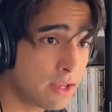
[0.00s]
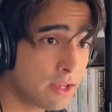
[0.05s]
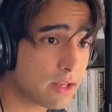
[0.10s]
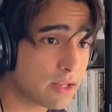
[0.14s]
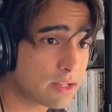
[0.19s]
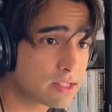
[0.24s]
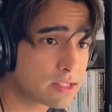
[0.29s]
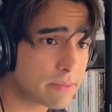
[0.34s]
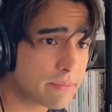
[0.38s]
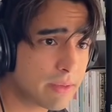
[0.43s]

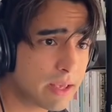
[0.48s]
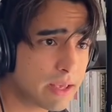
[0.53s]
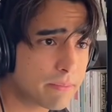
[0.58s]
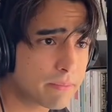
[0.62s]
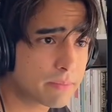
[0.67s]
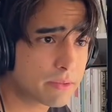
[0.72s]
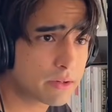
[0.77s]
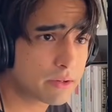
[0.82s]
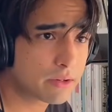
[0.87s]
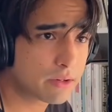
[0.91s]
It's a
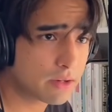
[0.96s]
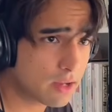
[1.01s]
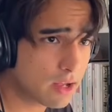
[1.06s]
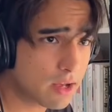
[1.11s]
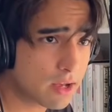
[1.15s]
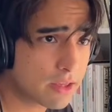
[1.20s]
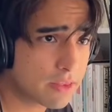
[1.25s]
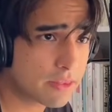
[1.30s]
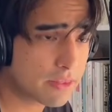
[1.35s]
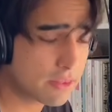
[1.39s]
paper,
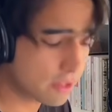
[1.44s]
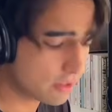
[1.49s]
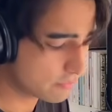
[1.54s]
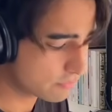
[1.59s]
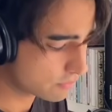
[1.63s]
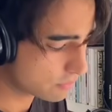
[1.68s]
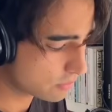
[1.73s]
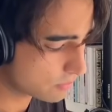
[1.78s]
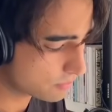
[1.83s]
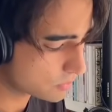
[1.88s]
I think,
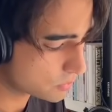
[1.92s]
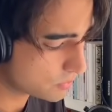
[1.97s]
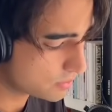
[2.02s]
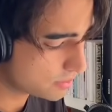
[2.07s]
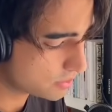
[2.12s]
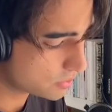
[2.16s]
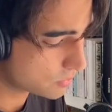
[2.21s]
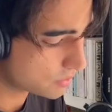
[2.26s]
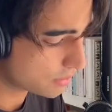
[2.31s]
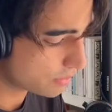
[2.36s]
from
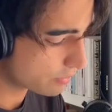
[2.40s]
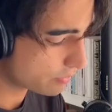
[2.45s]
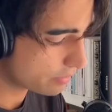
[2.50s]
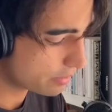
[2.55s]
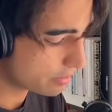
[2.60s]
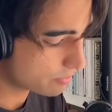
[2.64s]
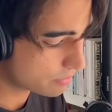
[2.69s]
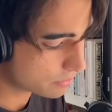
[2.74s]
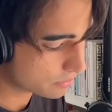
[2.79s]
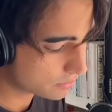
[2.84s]
2023,
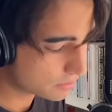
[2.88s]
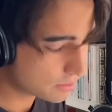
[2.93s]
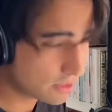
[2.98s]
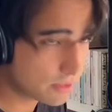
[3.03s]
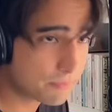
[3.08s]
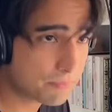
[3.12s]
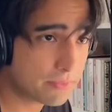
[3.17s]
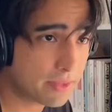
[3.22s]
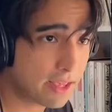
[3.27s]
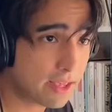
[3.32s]
apparently.
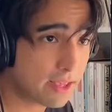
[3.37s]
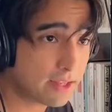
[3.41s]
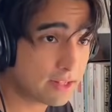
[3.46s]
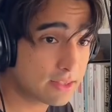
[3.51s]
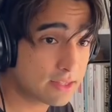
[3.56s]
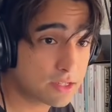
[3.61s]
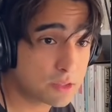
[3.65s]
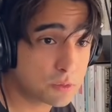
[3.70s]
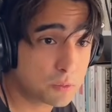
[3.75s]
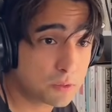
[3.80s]
And
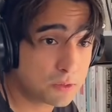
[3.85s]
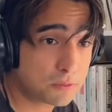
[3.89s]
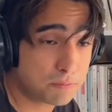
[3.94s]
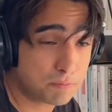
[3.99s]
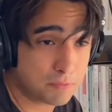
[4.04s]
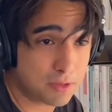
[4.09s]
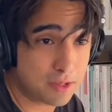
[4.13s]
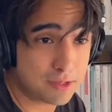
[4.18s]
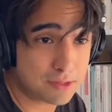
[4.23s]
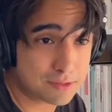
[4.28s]
this one
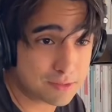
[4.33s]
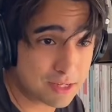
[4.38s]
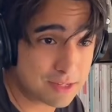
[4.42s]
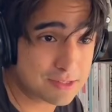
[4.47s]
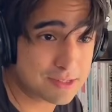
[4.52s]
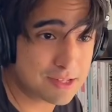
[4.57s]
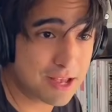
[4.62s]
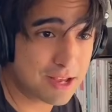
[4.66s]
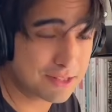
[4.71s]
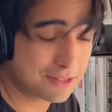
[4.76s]
is
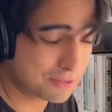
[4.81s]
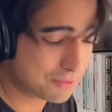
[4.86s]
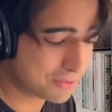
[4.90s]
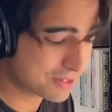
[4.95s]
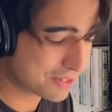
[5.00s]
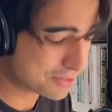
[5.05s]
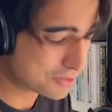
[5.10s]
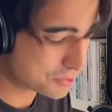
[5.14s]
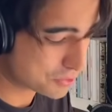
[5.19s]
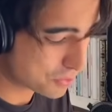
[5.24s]
exactly what
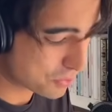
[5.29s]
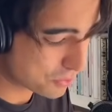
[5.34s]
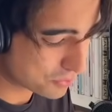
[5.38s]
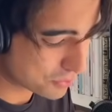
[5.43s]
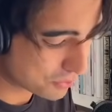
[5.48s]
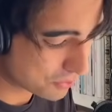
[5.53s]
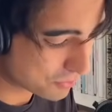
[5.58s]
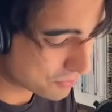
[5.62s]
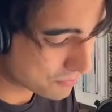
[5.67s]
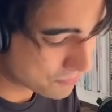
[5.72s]
I showed
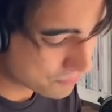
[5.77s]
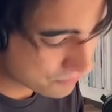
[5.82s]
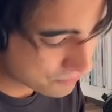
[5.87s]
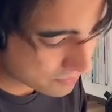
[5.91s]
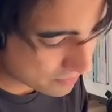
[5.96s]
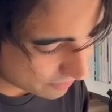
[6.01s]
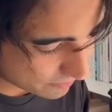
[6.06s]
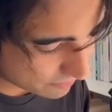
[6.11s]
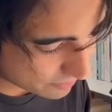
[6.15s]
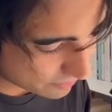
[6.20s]
you
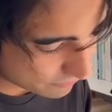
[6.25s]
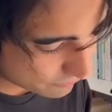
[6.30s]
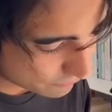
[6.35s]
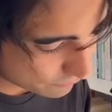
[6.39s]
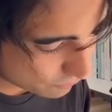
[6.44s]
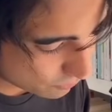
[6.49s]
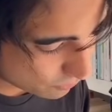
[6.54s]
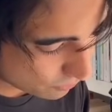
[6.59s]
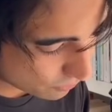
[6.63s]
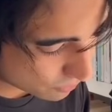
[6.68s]

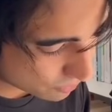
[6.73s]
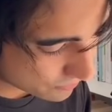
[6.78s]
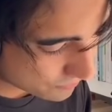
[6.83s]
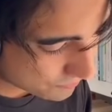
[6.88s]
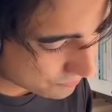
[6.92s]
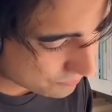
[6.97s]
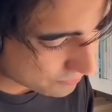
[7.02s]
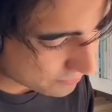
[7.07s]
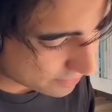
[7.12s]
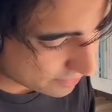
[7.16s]
before.
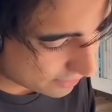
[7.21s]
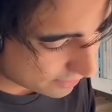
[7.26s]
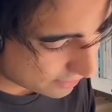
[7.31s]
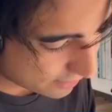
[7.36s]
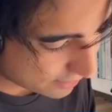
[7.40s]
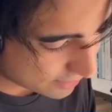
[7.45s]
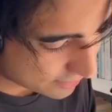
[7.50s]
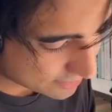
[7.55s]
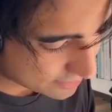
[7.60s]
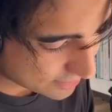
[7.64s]

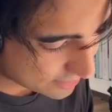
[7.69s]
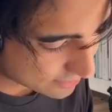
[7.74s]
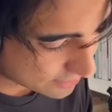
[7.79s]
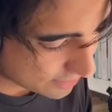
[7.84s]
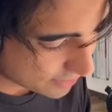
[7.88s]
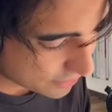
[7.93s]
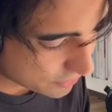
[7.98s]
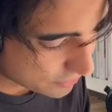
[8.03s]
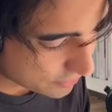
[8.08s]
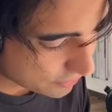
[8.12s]
It says, a
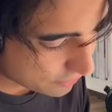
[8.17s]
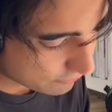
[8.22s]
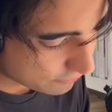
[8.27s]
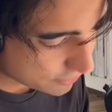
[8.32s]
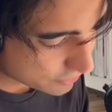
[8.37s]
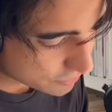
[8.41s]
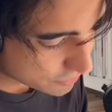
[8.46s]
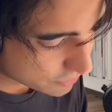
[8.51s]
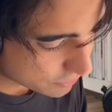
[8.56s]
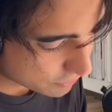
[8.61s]
unique
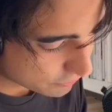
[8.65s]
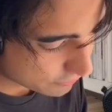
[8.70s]
feature of